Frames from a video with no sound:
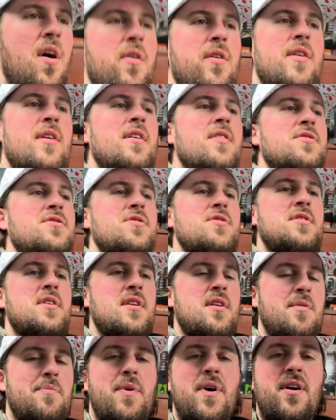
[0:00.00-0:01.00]
Oh, and he also
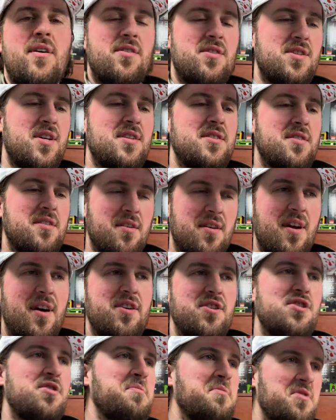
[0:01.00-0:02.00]
said he apologized to the
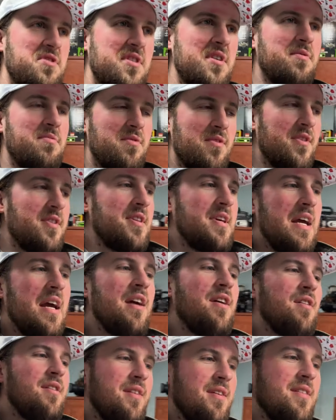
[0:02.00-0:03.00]
customers that were in the
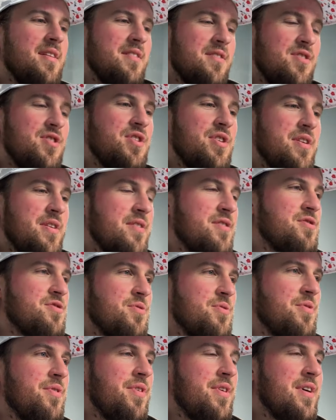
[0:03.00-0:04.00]
area that saw this
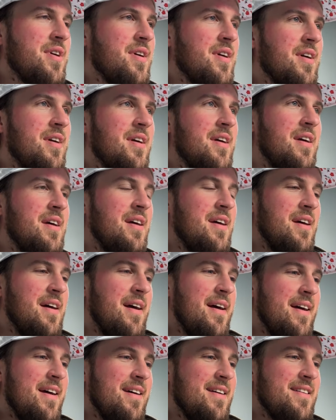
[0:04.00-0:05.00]
whole thing.
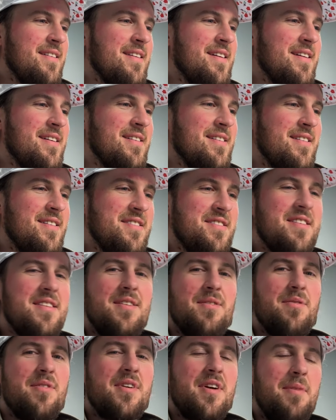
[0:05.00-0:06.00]
And uh, he said
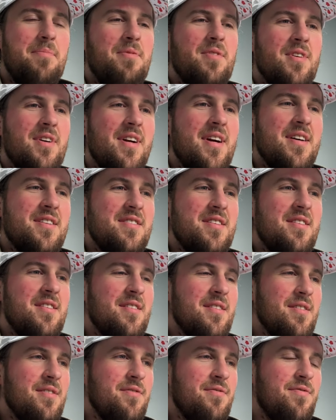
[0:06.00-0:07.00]
there were a couple of guys at
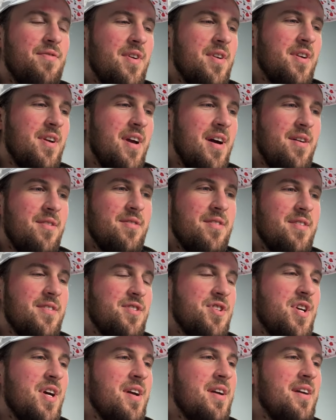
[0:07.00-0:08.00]
the front counter
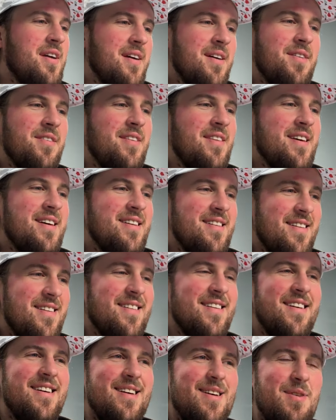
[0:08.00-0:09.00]
checking out that
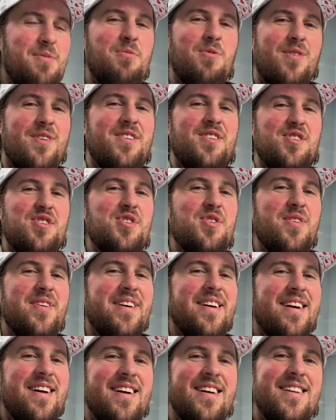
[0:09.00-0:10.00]
were
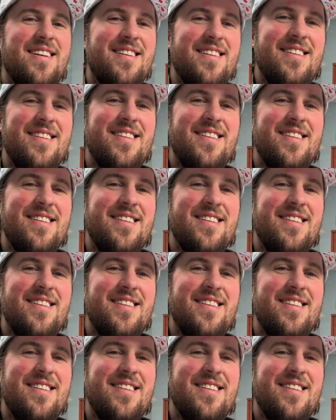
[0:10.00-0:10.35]
enjoying it.